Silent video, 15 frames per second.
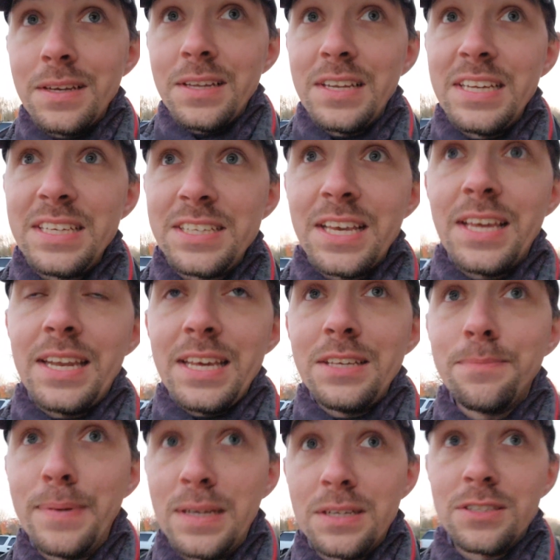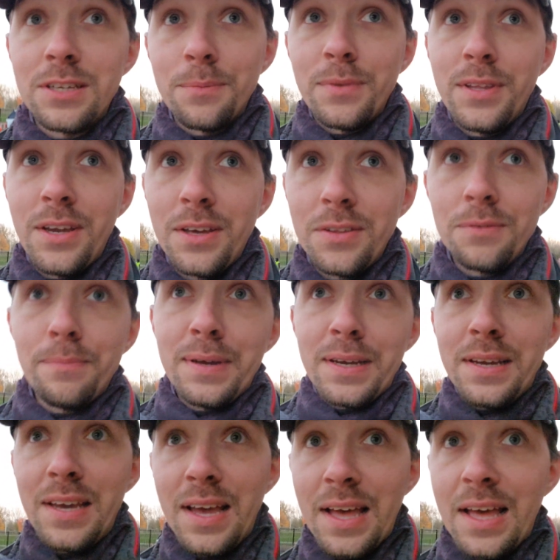And he said he's been to some of the other
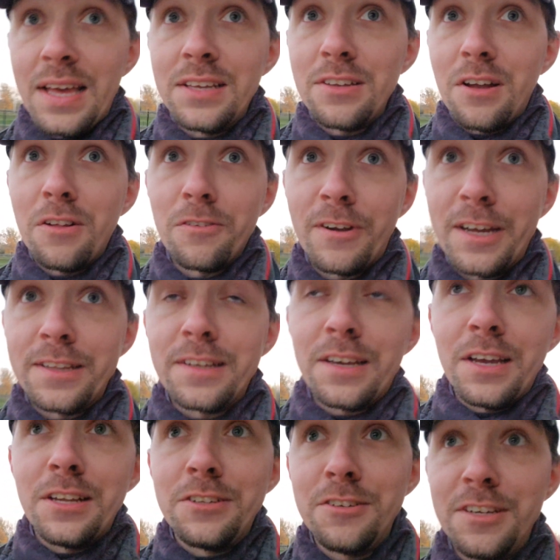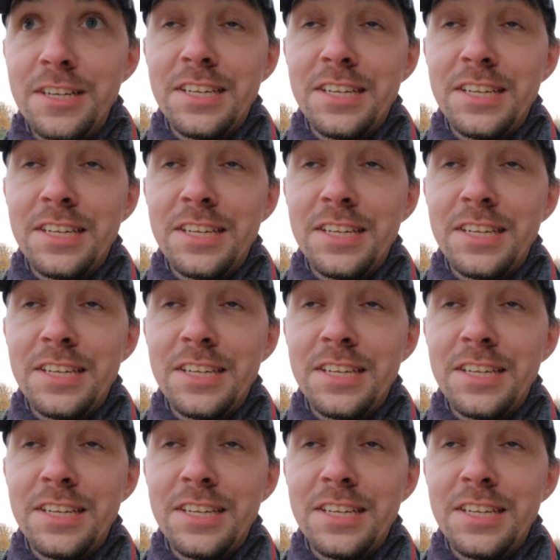big guys all around the country,